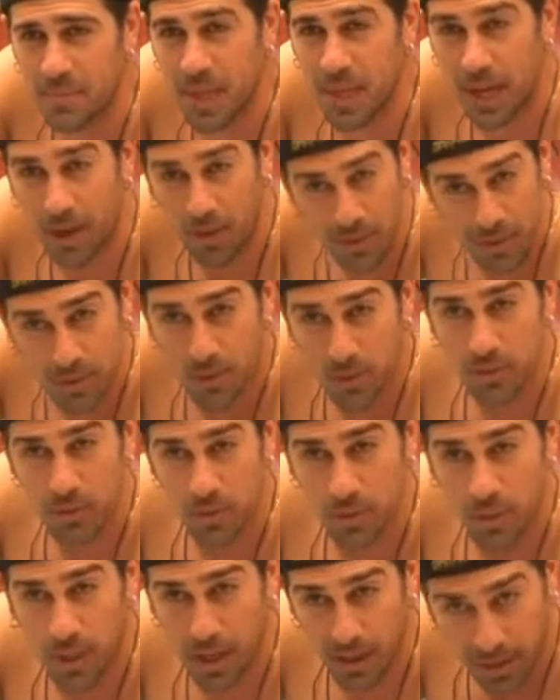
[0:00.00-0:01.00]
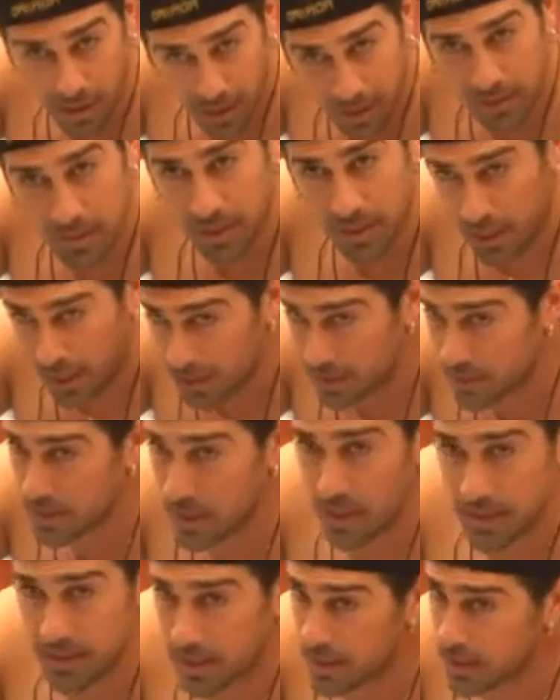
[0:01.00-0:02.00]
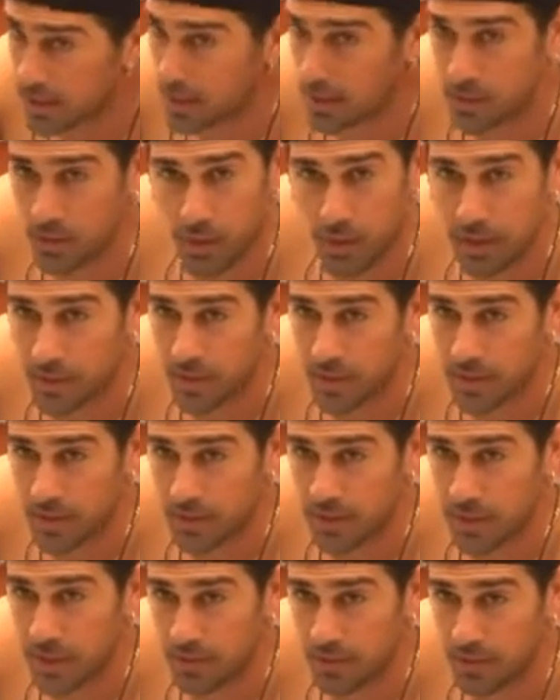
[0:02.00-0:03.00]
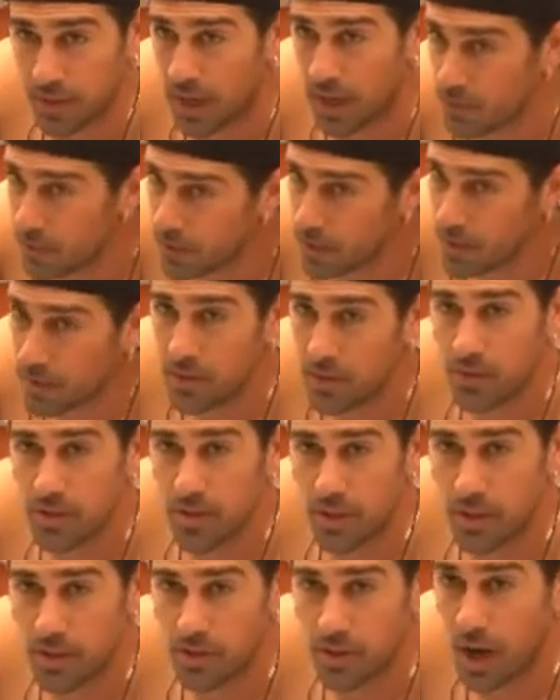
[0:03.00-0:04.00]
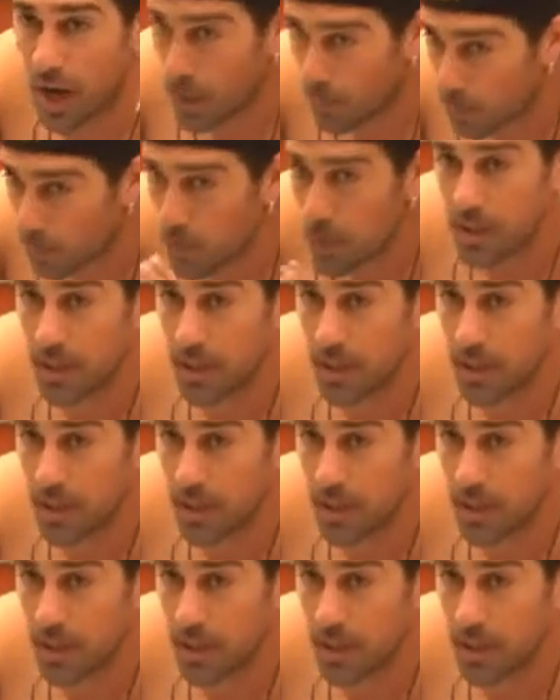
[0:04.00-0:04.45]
I always told you, and I said this, I was right in the face. I said, if I ever hear you're in danger, I will